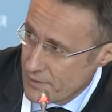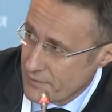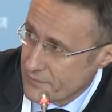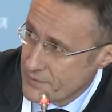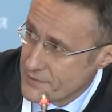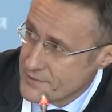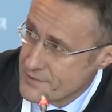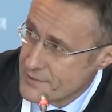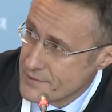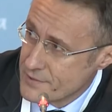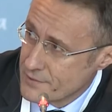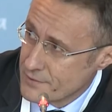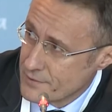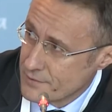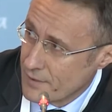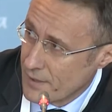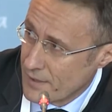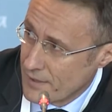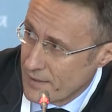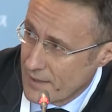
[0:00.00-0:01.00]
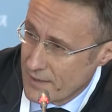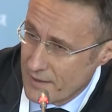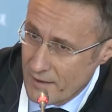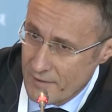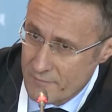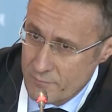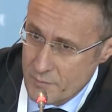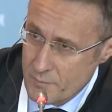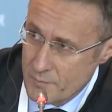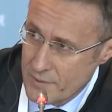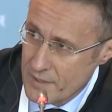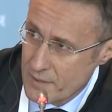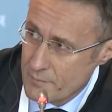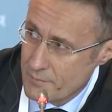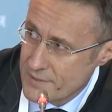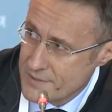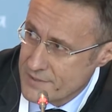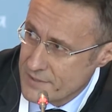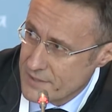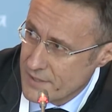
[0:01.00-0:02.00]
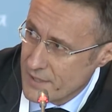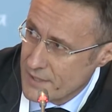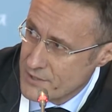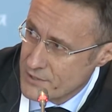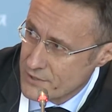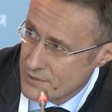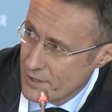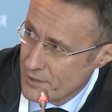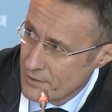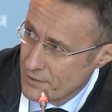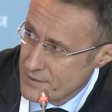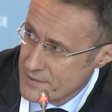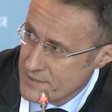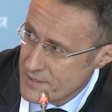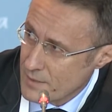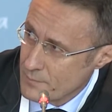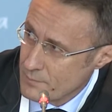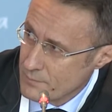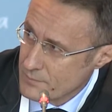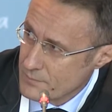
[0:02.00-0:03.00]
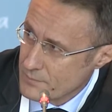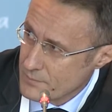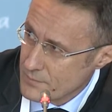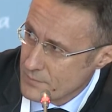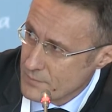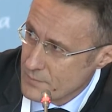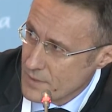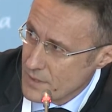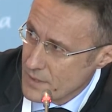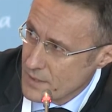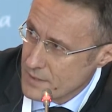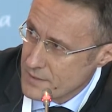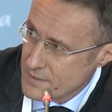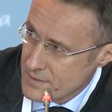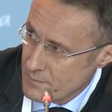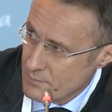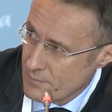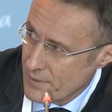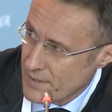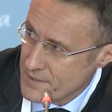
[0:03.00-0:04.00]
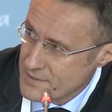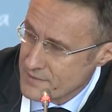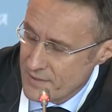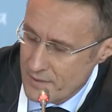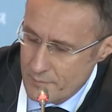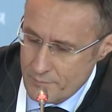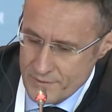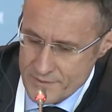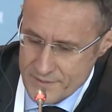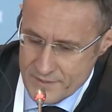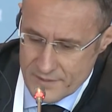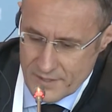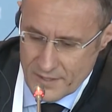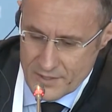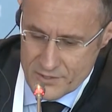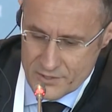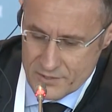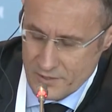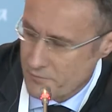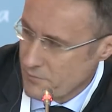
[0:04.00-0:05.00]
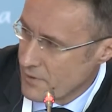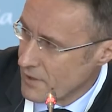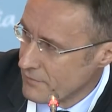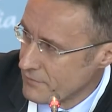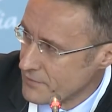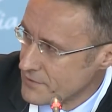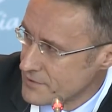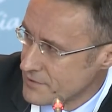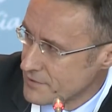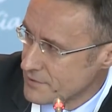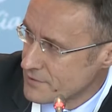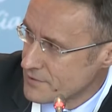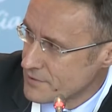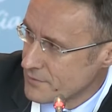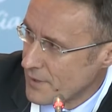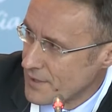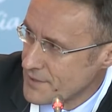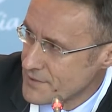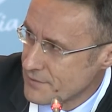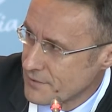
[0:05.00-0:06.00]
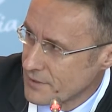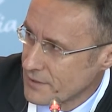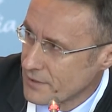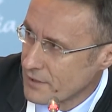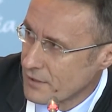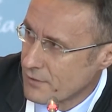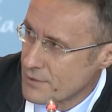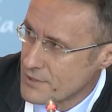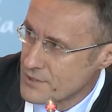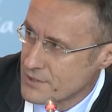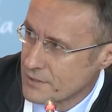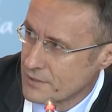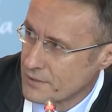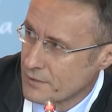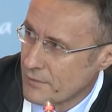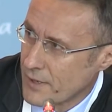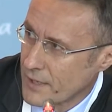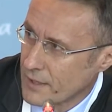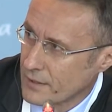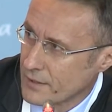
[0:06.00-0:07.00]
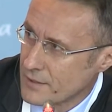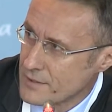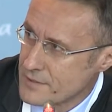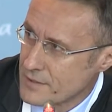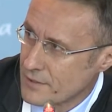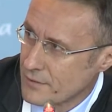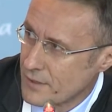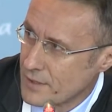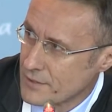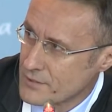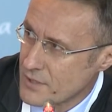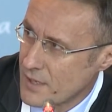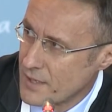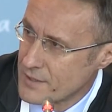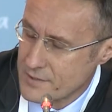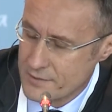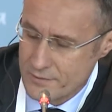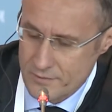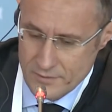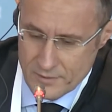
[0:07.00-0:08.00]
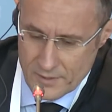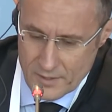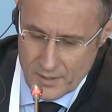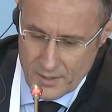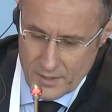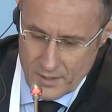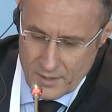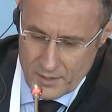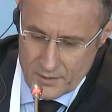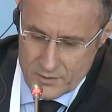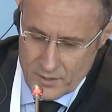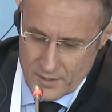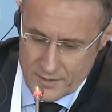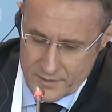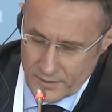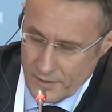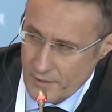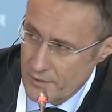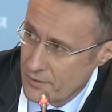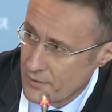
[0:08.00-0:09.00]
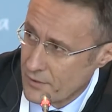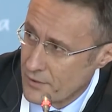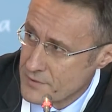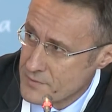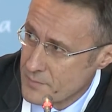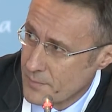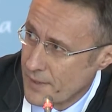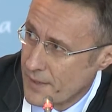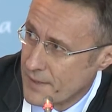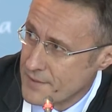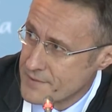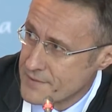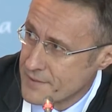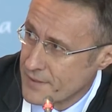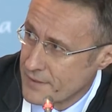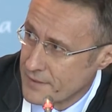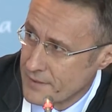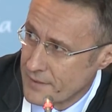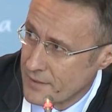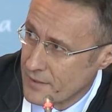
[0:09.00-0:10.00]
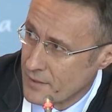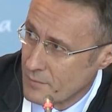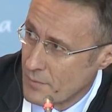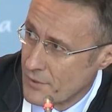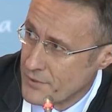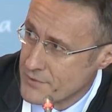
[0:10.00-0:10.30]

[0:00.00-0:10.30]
Only some parts of that presentation are relevant to answering the question directly, so I'll try to go to those parts that are the most relevant. Let me start.